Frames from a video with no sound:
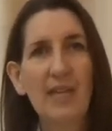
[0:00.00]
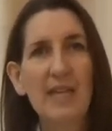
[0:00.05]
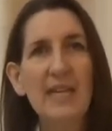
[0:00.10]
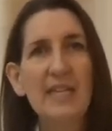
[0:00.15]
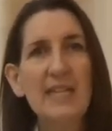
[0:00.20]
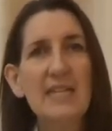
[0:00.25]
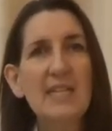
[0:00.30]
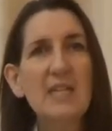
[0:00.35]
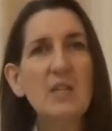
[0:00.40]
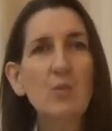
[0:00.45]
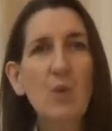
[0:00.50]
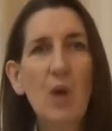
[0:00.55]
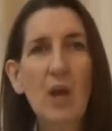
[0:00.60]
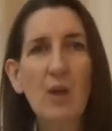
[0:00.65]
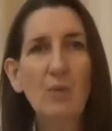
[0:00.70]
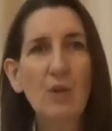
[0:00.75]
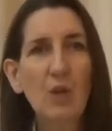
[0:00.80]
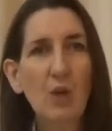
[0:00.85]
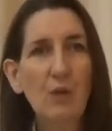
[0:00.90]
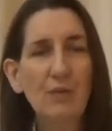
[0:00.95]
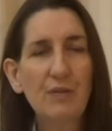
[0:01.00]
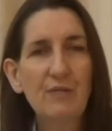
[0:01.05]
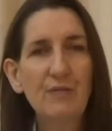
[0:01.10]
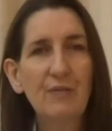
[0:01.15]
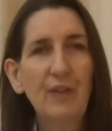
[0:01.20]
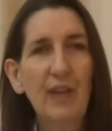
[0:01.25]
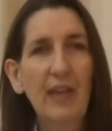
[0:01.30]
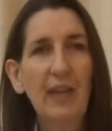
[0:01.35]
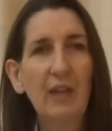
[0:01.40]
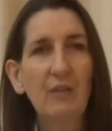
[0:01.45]
This is why we often
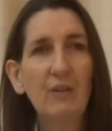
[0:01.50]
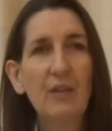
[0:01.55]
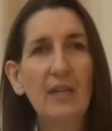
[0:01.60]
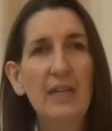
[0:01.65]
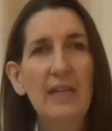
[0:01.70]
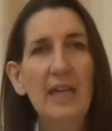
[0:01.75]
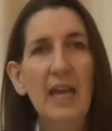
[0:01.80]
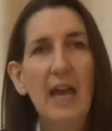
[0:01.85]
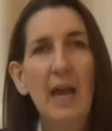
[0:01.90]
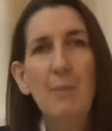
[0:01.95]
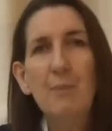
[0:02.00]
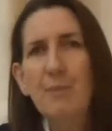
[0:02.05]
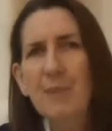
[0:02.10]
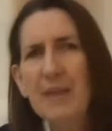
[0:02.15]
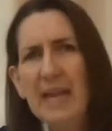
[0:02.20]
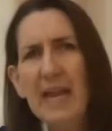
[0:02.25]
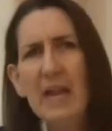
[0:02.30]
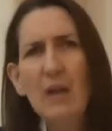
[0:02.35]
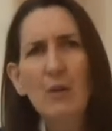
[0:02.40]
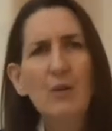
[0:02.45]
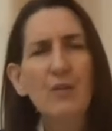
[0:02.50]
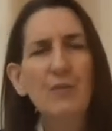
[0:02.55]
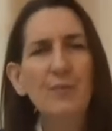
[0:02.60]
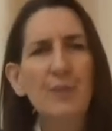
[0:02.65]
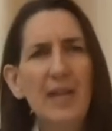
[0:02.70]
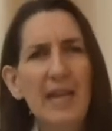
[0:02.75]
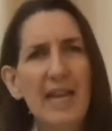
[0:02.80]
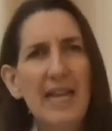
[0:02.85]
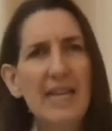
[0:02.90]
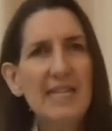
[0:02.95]
feel a bit out of
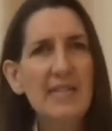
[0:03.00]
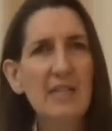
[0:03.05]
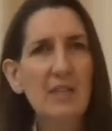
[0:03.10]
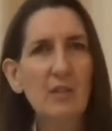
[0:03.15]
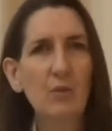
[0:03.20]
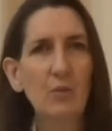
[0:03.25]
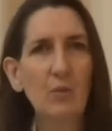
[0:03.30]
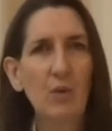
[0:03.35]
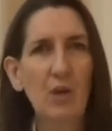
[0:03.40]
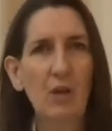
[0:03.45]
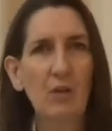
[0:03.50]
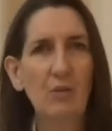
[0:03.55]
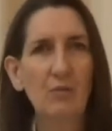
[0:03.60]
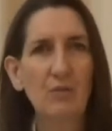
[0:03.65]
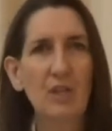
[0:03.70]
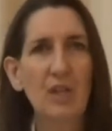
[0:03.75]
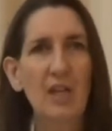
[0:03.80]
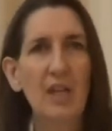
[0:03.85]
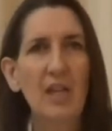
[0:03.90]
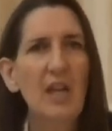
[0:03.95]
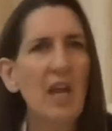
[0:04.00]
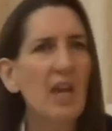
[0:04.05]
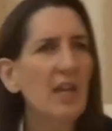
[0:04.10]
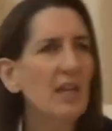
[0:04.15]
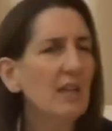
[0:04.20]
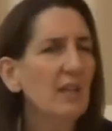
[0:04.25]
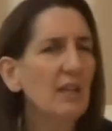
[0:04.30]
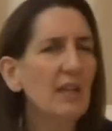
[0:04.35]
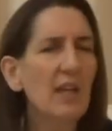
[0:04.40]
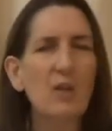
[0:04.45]
place in the world,
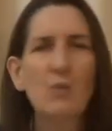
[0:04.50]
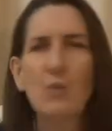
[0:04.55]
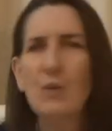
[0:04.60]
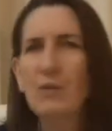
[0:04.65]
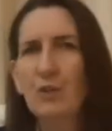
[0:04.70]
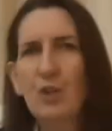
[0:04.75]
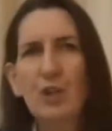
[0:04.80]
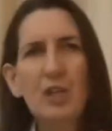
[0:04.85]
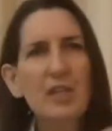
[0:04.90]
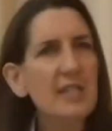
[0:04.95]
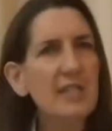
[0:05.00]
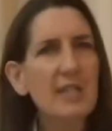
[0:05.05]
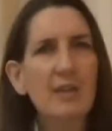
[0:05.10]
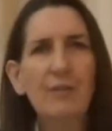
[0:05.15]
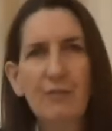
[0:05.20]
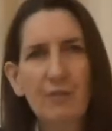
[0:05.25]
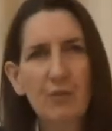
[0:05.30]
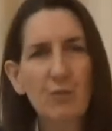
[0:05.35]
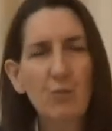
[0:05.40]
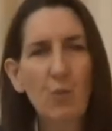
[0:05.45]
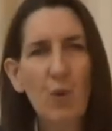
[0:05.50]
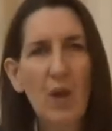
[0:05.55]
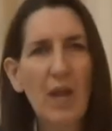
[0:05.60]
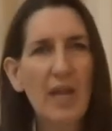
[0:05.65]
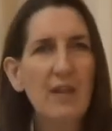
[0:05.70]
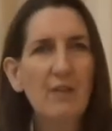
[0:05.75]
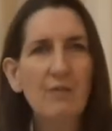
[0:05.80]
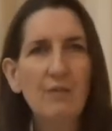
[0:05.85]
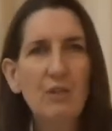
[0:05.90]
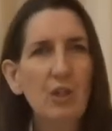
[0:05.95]
like we've got a different way
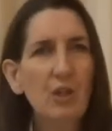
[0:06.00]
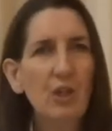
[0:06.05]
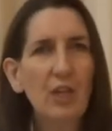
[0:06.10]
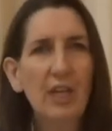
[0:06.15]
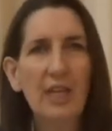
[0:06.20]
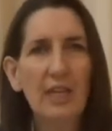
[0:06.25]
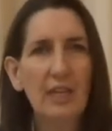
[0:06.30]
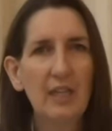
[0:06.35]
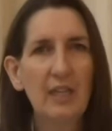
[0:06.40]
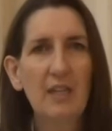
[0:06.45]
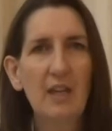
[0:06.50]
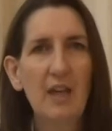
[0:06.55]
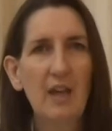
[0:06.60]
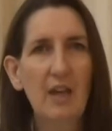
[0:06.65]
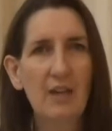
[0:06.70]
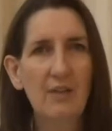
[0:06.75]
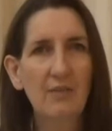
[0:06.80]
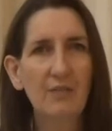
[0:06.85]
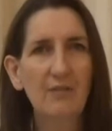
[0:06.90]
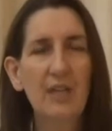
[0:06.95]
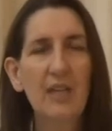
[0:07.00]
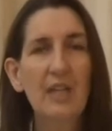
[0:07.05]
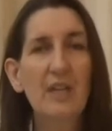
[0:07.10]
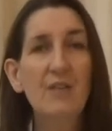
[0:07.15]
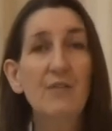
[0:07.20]
of looking at life.